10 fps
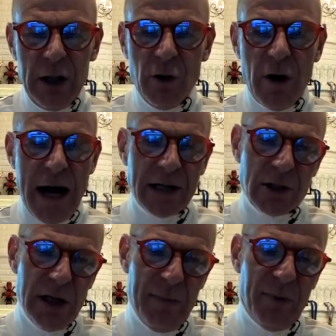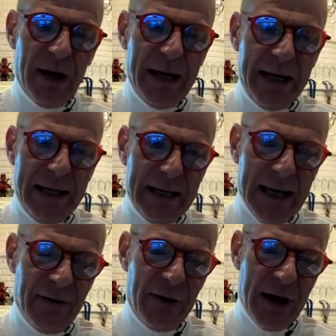you're actually
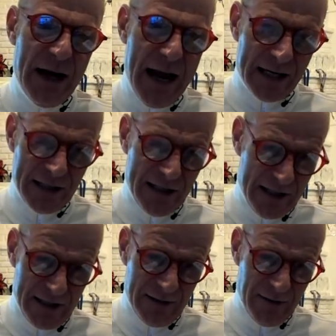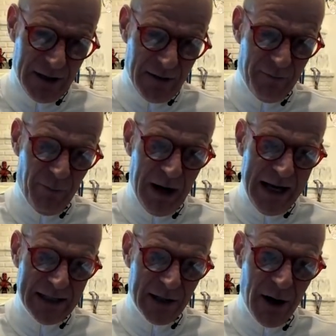playing the next
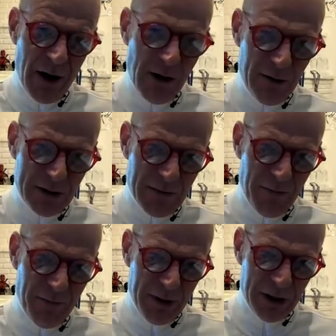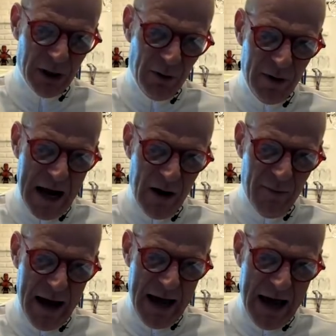played note, but tuned
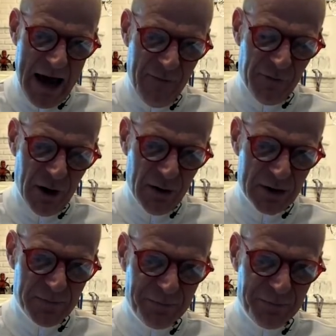down by a half a note,